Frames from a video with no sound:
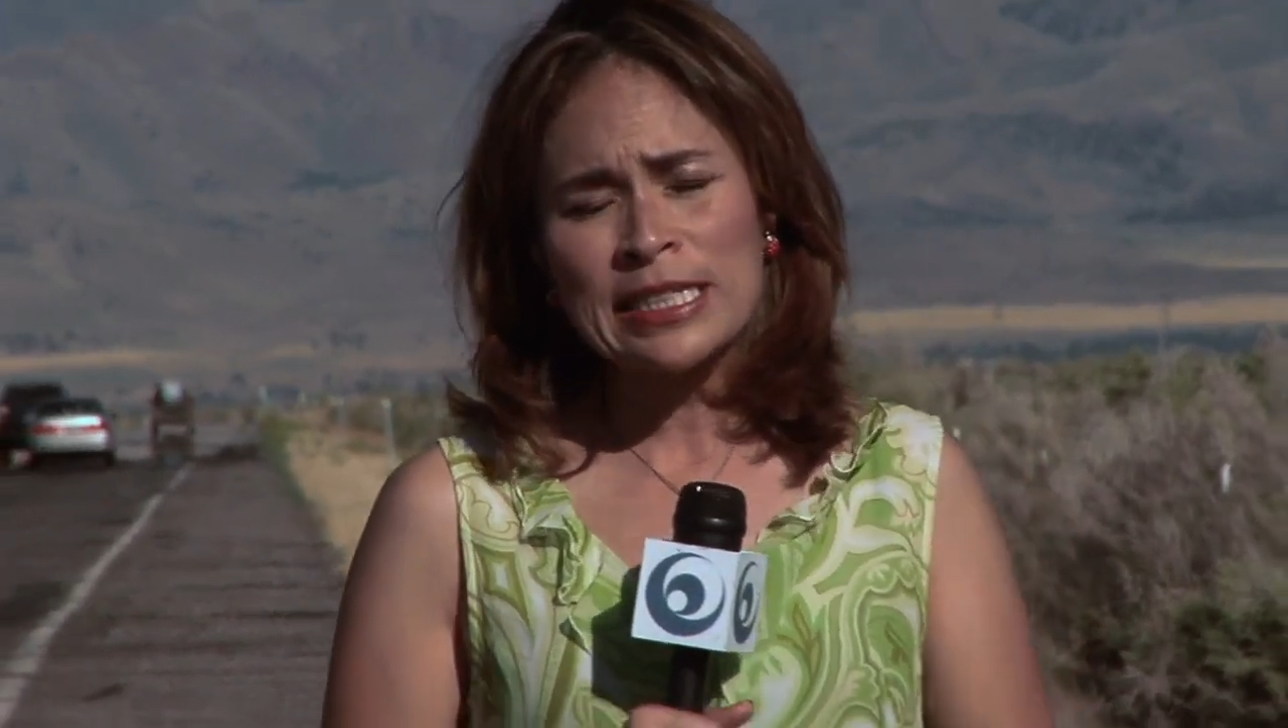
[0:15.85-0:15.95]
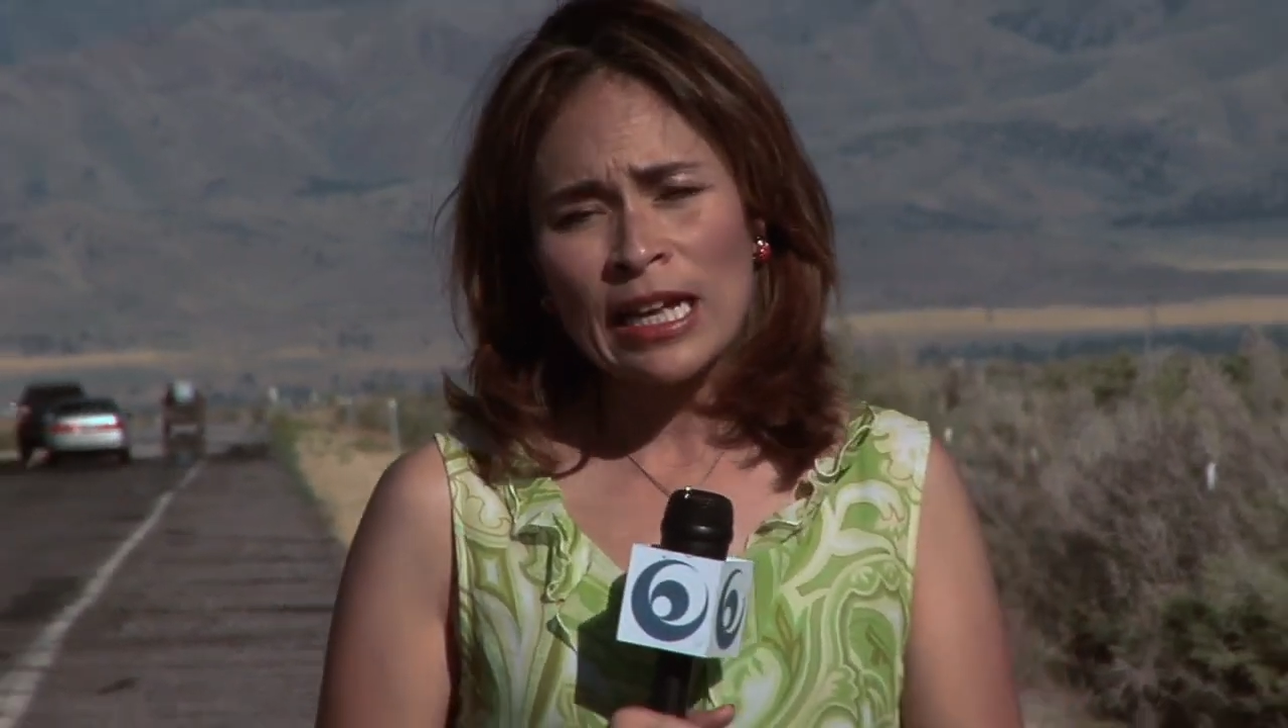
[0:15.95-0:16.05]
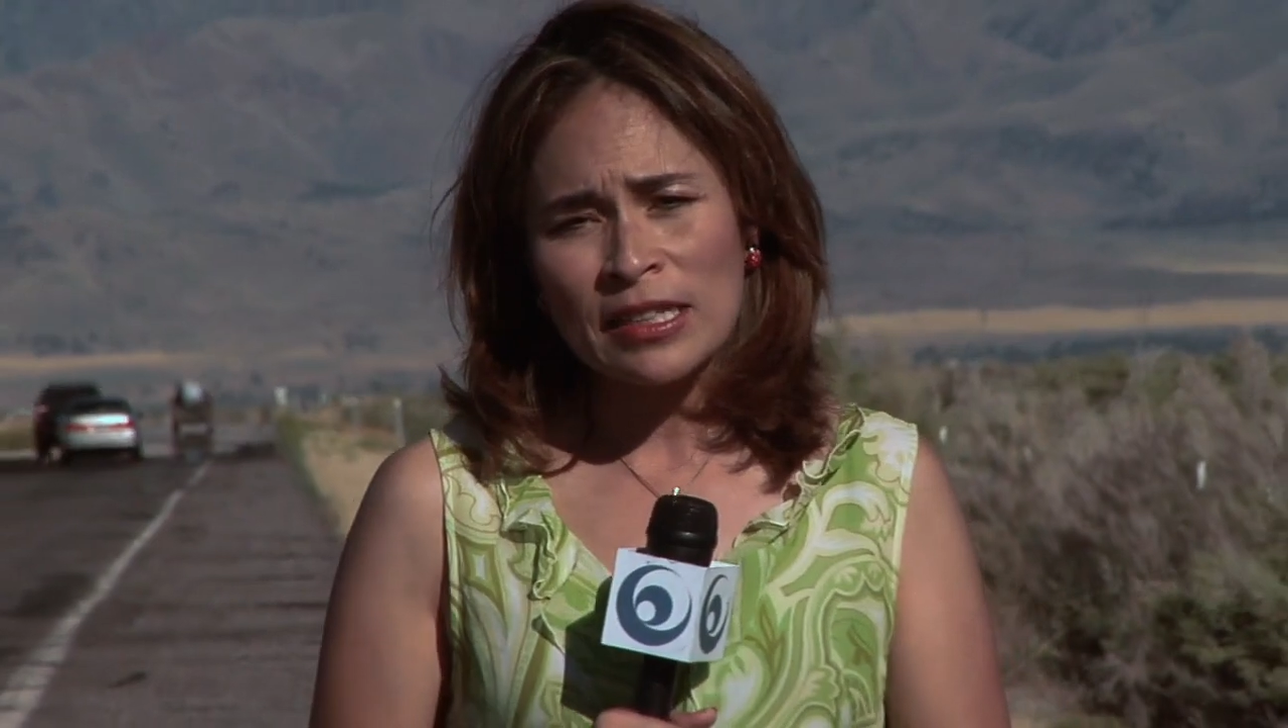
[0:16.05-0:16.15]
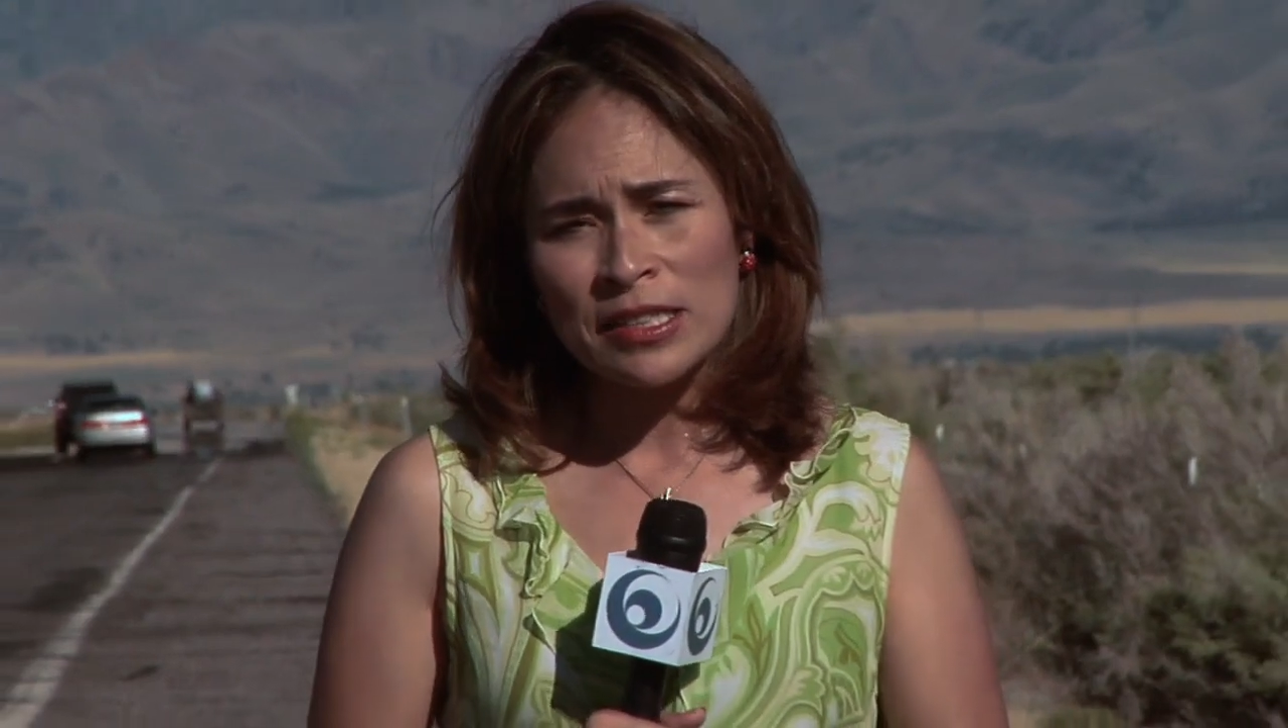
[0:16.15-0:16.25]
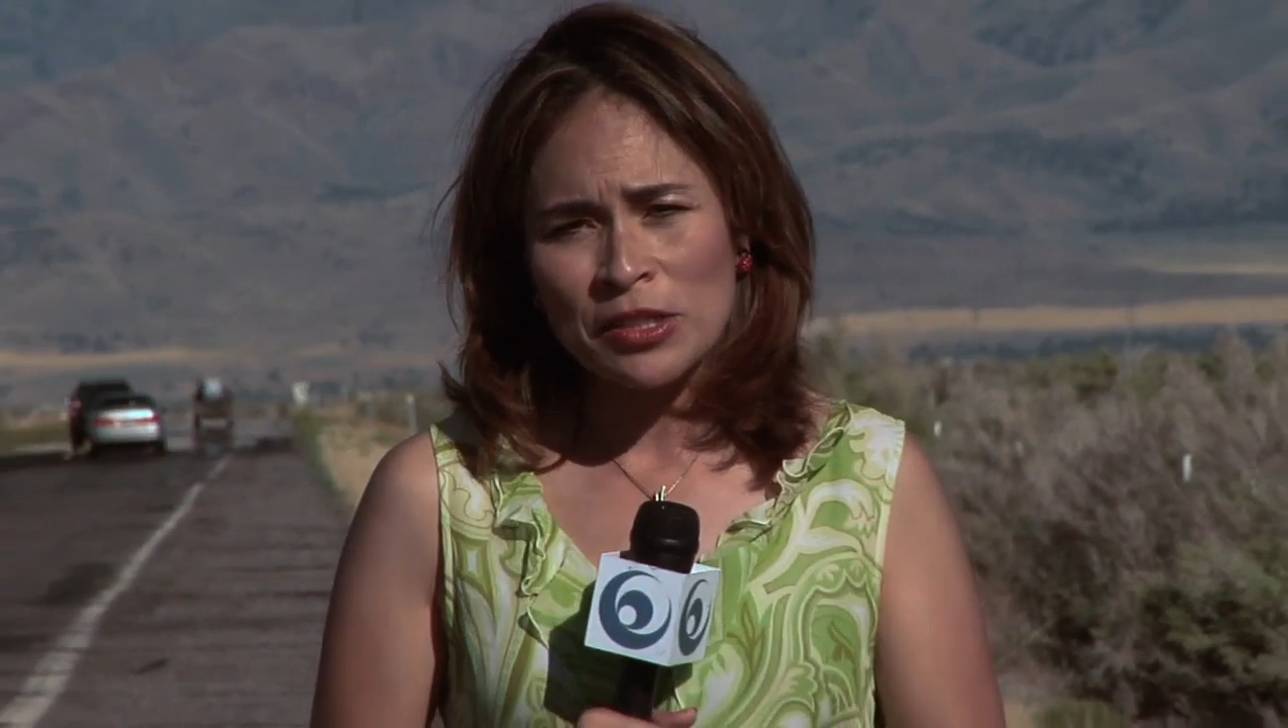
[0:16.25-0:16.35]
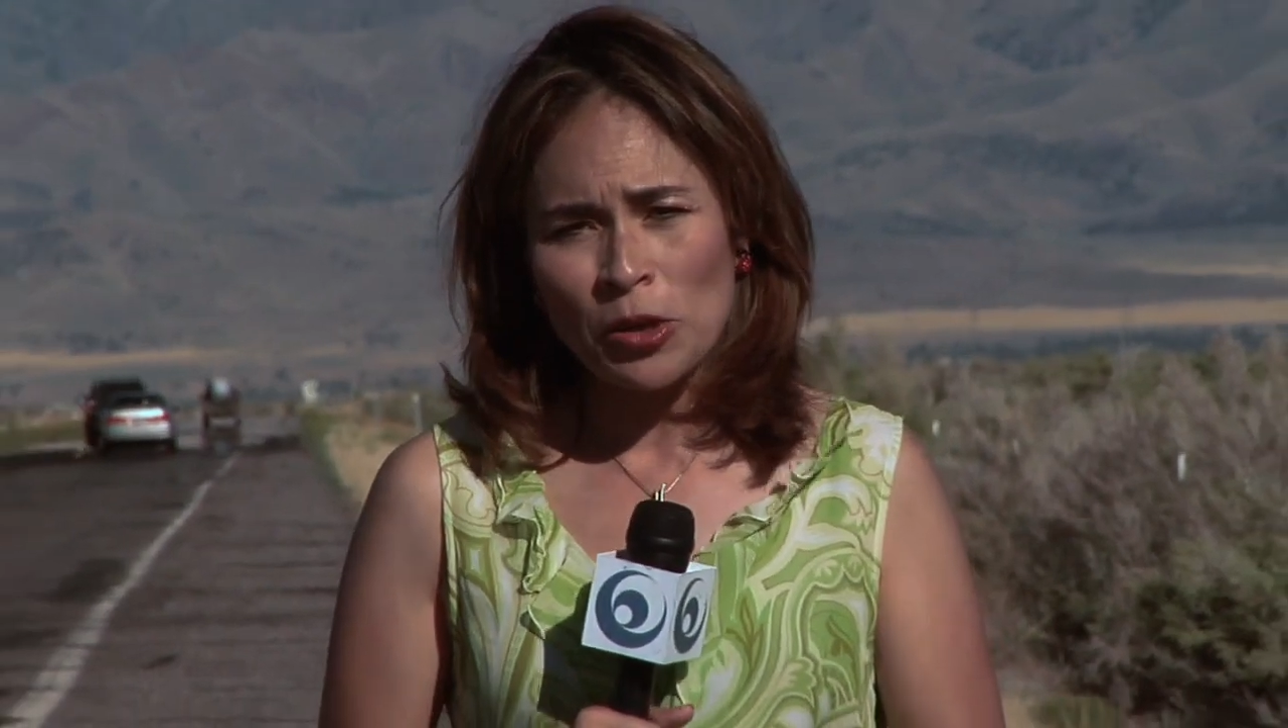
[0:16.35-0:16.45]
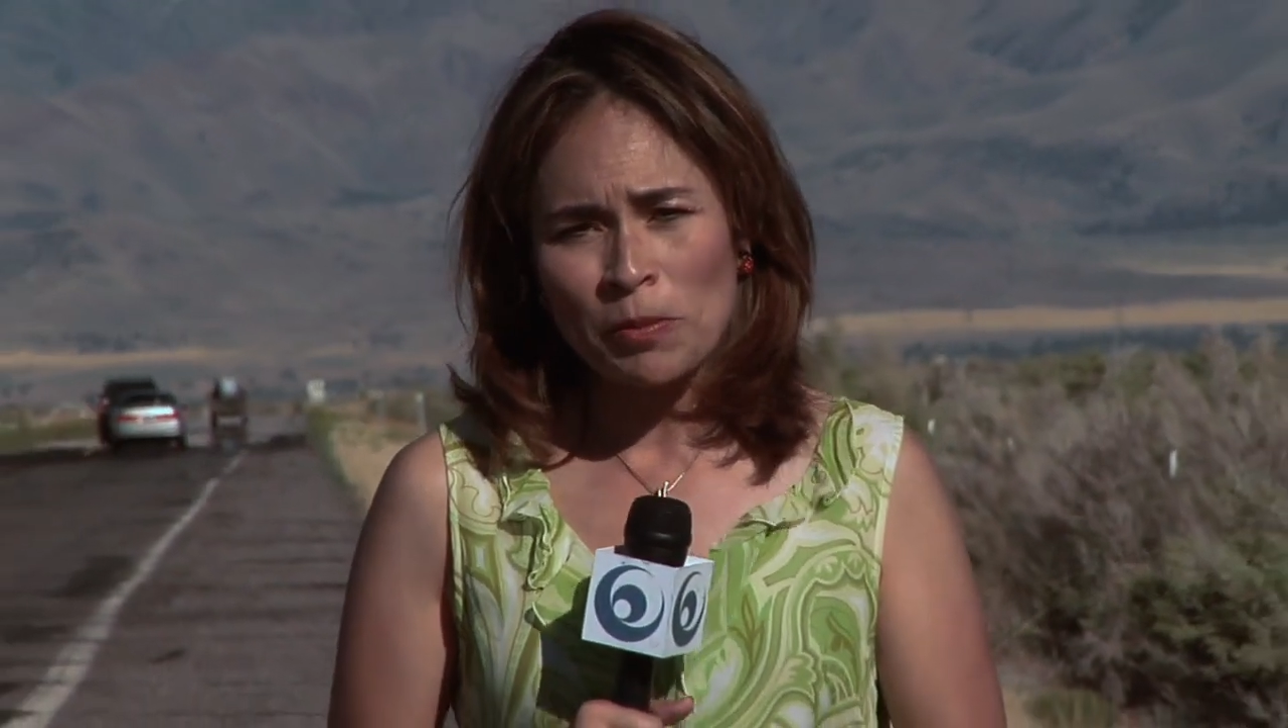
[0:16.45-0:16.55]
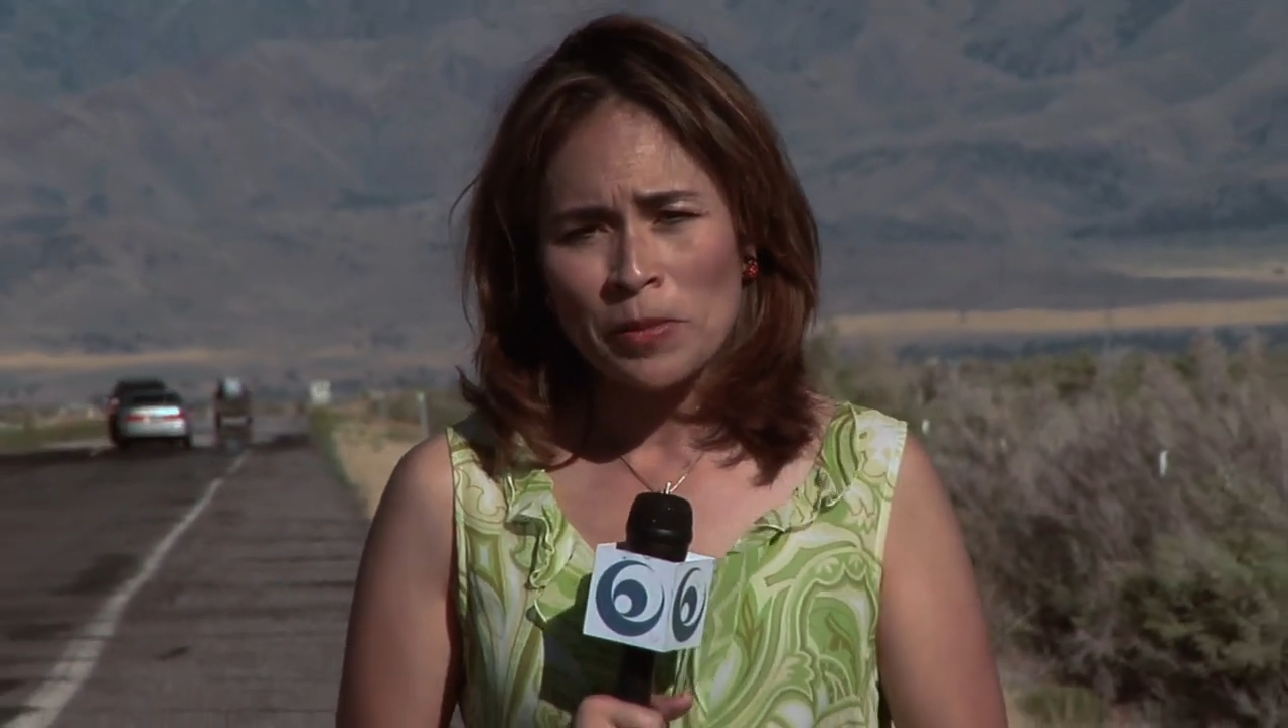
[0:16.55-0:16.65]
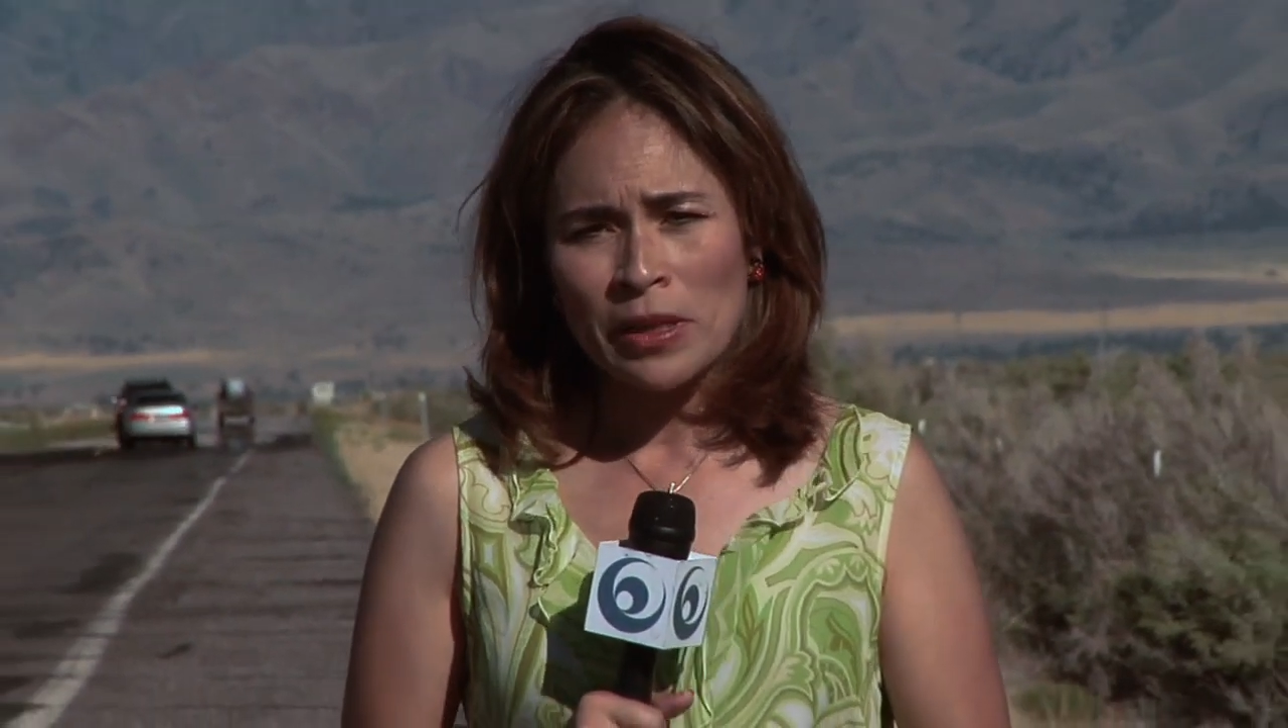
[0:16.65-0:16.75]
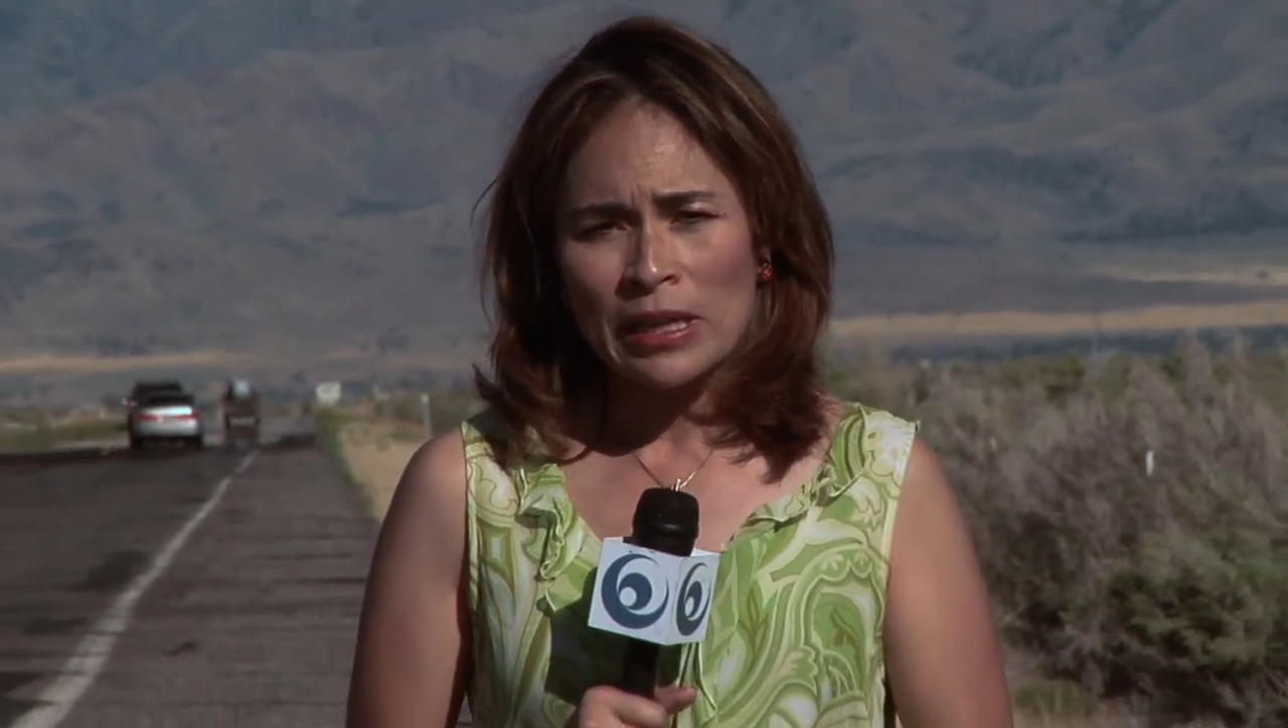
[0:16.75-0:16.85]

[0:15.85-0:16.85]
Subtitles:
telescope.